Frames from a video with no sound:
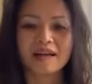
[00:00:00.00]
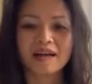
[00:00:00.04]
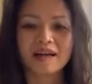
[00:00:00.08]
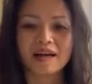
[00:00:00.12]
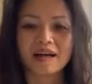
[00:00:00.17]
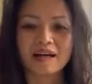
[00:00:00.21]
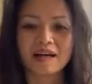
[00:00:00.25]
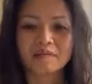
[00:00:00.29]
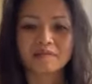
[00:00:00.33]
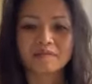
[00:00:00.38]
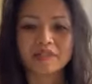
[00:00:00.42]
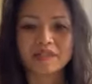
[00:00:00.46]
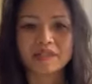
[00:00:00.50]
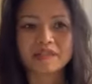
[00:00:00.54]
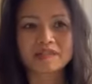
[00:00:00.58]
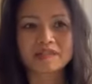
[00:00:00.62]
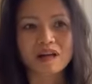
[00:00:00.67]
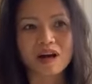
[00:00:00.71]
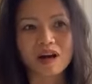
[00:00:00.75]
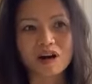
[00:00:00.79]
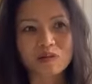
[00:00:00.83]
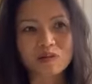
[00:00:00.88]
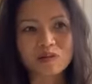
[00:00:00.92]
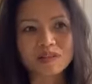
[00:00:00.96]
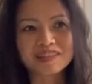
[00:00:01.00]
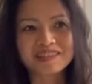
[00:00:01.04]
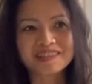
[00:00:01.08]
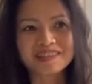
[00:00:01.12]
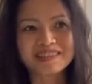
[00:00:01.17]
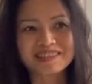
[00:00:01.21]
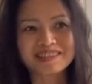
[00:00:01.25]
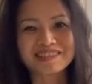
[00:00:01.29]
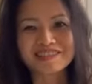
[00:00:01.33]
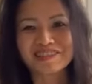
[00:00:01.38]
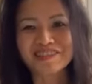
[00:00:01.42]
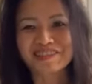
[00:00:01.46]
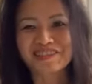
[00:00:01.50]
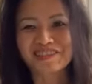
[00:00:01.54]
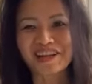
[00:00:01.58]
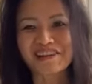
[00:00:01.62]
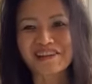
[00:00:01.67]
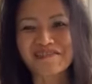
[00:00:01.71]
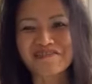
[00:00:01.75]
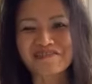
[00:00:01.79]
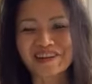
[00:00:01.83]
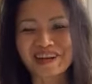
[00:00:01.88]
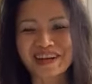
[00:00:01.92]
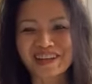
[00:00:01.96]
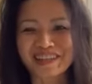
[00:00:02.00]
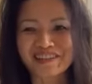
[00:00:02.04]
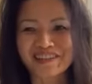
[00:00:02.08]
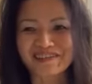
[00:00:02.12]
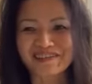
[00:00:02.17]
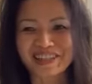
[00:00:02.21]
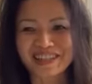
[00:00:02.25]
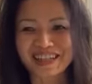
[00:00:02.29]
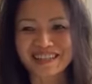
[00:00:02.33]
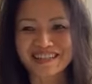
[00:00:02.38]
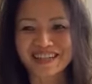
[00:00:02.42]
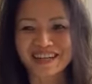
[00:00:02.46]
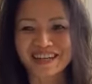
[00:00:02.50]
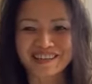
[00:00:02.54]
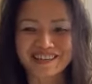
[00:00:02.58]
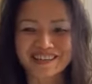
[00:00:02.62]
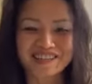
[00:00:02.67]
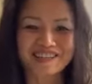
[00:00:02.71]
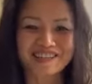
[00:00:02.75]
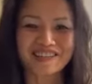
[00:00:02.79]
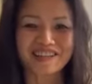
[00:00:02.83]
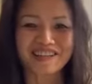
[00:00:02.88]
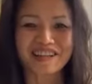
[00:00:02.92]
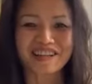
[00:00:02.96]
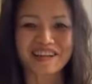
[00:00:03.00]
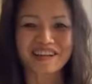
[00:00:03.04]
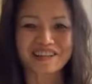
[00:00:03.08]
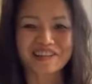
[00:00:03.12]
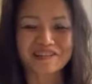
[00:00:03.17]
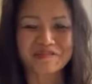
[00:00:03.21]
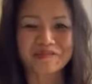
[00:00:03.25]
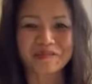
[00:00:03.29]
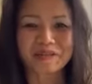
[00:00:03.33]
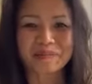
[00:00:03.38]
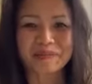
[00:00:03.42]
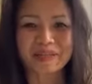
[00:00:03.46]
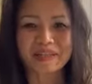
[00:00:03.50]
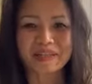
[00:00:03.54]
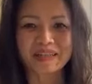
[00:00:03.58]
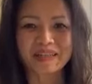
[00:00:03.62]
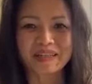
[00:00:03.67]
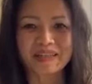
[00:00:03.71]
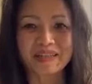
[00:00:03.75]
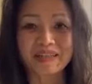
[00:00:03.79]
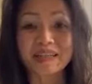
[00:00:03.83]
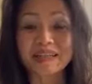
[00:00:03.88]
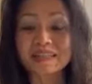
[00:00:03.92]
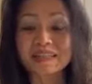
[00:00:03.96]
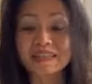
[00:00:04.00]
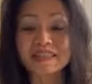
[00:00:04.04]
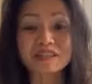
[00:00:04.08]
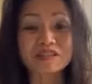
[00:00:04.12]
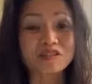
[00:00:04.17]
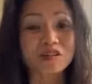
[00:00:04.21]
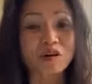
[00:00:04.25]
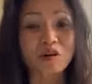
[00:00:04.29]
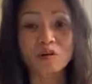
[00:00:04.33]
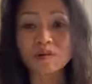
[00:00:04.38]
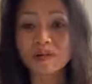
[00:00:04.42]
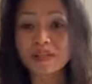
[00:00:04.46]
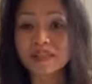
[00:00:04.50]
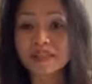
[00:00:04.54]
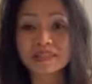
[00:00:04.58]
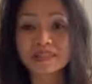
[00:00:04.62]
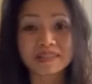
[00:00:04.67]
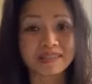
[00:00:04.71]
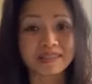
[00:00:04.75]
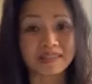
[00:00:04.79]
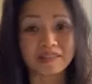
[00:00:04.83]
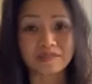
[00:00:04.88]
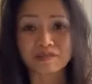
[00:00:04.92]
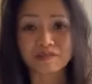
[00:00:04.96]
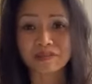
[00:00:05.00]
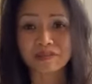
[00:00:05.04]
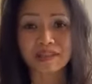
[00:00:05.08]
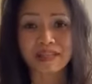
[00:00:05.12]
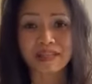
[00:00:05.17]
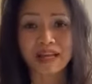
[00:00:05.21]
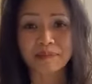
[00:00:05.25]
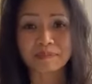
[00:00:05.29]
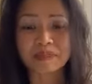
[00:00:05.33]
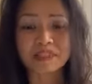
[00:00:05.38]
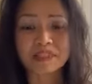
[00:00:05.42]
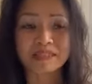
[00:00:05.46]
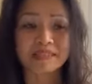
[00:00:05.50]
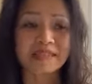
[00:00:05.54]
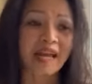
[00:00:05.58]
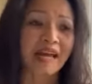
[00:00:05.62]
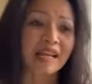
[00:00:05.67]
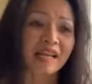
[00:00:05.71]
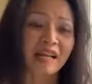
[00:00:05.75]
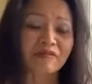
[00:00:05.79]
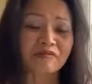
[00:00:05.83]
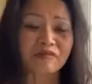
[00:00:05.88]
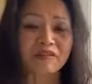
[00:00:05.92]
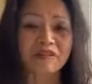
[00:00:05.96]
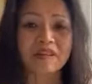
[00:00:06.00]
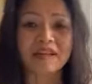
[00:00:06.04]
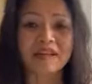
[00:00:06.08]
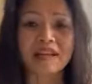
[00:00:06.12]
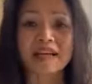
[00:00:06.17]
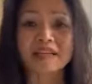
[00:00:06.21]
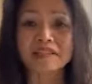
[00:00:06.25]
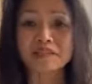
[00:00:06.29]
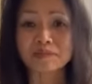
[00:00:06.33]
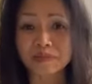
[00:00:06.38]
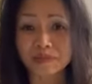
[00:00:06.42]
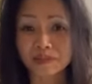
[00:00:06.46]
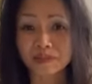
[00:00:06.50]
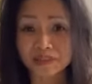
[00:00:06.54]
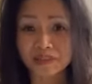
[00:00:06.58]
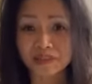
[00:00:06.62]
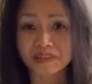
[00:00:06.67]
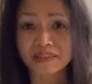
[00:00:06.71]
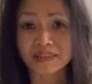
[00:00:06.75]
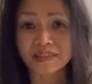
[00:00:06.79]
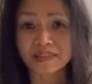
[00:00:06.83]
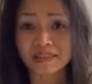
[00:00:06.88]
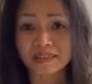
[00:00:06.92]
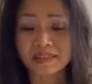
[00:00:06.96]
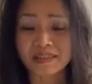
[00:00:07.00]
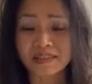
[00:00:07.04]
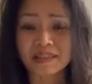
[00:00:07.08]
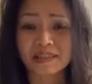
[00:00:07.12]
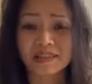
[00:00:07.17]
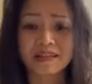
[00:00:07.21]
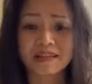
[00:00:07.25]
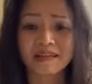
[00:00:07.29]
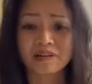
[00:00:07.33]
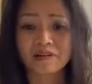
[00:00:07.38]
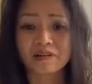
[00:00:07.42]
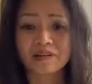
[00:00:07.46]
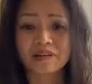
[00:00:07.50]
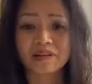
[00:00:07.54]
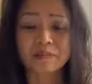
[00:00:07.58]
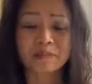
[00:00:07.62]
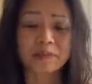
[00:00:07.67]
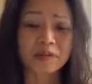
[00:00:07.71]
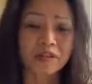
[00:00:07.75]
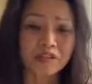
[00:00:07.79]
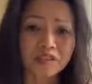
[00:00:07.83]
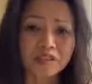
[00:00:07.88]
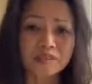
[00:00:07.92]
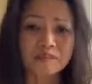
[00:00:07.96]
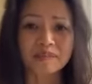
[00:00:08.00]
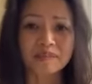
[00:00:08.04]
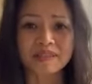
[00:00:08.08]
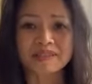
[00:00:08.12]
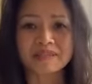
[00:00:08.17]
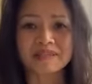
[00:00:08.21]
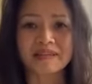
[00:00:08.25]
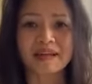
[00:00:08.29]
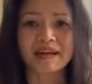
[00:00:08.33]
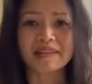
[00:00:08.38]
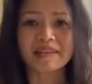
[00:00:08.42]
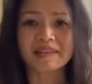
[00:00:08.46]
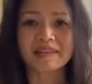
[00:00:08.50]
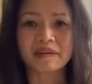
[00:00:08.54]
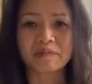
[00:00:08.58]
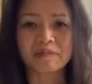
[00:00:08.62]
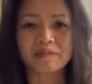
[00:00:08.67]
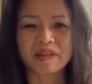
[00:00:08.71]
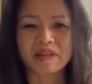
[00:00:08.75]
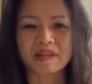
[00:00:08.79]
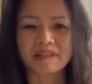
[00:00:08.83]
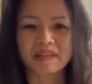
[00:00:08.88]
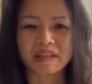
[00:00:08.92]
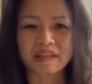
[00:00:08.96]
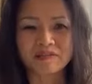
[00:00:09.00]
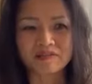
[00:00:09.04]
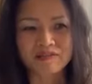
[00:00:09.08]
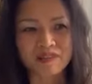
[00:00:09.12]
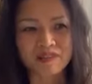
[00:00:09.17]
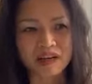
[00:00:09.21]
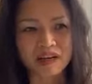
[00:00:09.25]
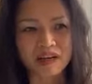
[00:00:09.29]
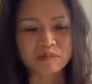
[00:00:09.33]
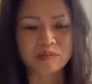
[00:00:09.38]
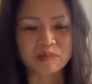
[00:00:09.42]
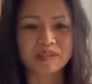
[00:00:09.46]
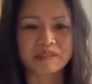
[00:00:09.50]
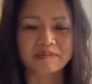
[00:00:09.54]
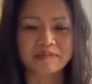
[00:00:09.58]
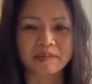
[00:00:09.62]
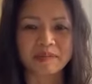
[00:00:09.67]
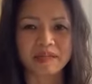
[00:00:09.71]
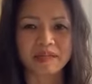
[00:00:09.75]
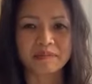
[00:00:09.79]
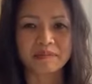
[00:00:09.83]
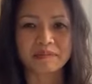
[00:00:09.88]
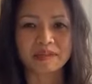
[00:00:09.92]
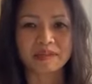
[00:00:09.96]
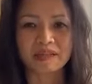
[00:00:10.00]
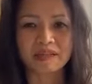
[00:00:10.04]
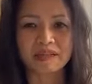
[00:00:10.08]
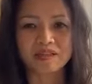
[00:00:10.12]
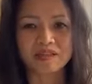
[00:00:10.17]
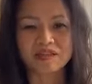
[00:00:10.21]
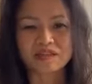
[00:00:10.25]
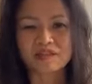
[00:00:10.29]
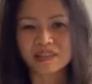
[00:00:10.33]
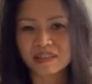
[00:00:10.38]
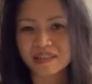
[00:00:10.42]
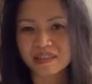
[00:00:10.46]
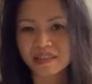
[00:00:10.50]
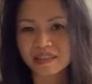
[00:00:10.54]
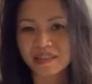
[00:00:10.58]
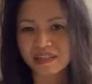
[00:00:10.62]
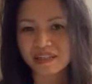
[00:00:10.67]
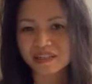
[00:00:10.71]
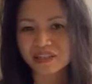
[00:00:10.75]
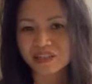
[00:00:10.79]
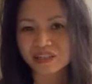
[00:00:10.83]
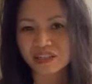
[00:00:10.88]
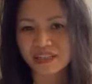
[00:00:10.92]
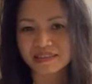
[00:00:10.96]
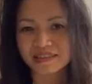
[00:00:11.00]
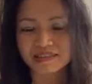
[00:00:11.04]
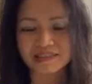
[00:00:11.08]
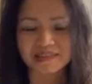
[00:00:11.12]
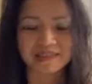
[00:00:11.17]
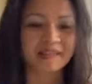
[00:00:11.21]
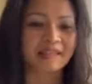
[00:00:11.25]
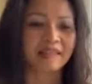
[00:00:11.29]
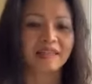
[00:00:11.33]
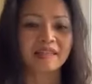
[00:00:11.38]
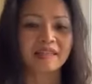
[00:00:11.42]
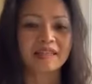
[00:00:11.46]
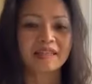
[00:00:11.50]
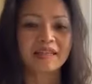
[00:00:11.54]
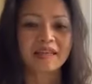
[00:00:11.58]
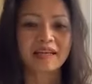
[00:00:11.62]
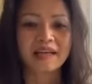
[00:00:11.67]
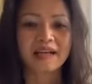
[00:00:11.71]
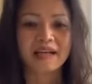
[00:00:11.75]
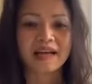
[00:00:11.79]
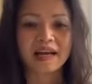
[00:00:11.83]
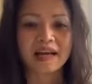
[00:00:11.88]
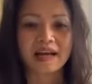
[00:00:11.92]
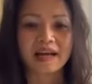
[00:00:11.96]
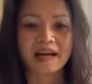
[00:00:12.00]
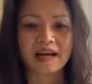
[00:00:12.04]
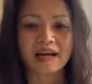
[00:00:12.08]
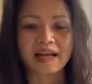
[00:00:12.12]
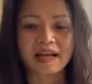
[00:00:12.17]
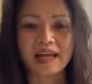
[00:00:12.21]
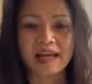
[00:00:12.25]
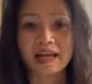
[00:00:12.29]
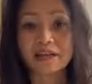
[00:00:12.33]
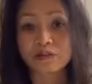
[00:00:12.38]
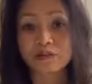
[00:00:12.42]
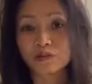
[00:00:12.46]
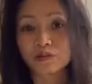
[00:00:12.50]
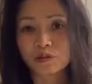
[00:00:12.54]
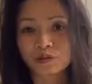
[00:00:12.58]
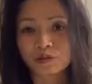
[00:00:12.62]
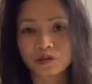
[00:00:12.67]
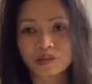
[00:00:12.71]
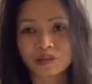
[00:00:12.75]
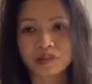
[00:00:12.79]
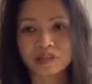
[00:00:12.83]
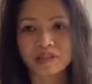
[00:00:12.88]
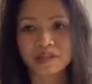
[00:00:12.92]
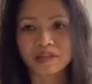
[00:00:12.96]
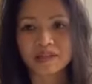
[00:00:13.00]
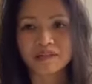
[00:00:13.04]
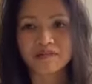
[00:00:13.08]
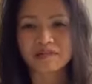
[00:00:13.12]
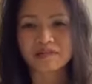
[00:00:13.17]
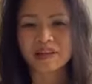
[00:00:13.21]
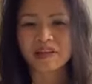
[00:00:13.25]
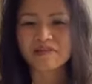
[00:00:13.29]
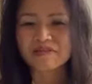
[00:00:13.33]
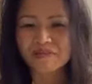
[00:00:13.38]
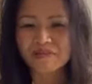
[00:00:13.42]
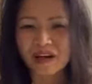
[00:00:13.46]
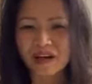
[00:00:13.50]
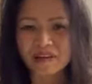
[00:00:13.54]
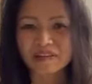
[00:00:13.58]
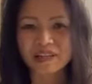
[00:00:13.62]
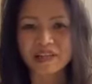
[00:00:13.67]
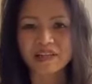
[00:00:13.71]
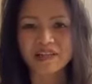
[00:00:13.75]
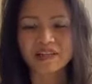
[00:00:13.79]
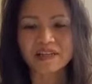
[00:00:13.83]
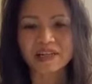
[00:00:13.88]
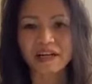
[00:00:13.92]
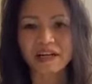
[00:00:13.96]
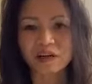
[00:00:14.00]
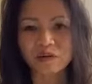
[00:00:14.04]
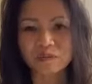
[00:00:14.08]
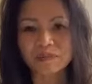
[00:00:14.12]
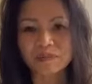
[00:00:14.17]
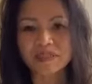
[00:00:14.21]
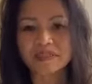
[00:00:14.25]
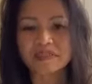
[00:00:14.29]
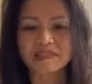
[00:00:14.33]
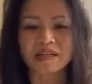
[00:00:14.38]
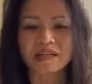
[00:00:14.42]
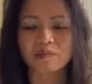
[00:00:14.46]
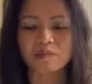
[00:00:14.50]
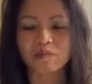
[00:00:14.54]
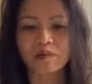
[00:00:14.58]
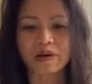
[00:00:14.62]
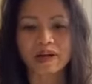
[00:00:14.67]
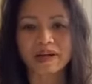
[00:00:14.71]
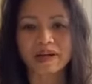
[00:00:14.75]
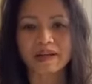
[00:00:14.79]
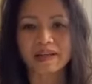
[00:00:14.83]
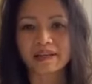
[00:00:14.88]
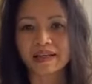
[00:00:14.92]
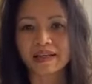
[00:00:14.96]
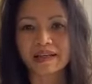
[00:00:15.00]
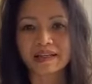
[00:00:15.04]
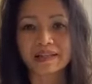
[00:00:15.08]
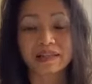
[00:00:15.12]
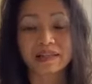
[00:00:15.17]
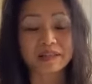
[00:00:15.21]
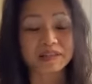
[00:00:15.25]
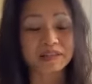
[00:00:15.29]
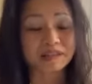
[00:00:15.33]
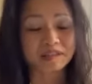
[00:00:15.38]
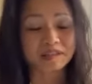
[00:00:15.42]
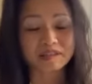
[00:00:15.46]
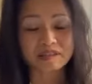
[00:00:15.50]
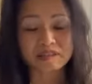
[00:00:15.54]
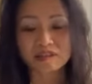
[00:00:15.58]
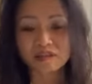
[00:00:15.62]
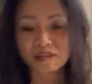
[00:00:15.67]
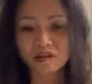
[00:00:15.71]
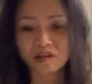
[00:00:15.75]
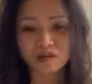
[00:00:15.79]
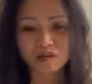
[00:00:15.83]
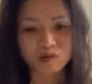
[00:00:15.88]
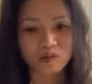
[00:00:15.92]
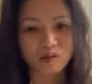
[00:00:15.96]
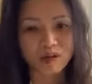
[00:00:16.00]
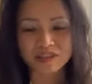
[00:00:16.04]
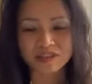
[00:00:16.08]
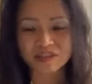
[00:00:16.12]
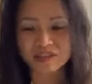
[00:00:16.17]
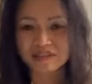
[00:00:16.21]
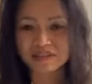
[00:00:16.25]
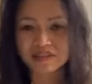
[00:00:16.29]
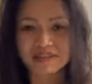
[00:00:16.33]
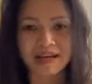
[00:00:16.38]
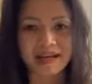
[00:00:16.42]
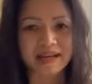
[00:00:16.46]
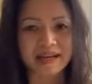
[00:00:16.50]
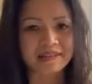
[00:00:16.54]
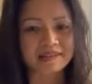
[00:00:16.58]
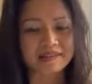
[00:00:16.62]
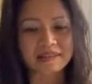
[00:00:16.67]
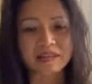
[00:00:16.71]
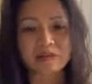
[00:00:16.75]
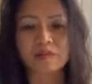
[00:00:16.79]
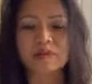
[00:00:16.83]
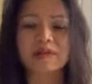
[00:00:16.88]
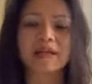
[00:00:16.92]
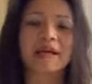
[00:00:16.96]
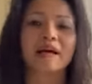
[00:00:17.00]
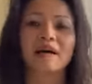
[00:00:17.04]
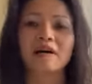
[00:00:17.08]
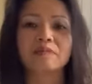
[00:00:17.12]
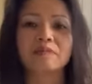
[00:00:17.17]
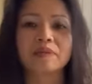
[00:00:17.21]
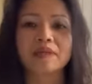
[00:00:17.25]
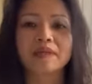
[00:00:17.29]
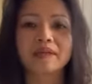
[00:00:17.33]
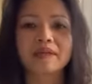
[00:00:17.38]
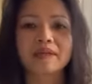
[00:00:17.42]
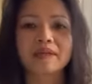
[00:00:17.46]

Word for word: Um, it's always easier. And I find that when I talk to a lot of women, it's so easy for them to stand up for the next person or the person beside them that they felt was maybe treated unjustly. Uh, and or if they felt they could help in some way, like no questions asked, they would help.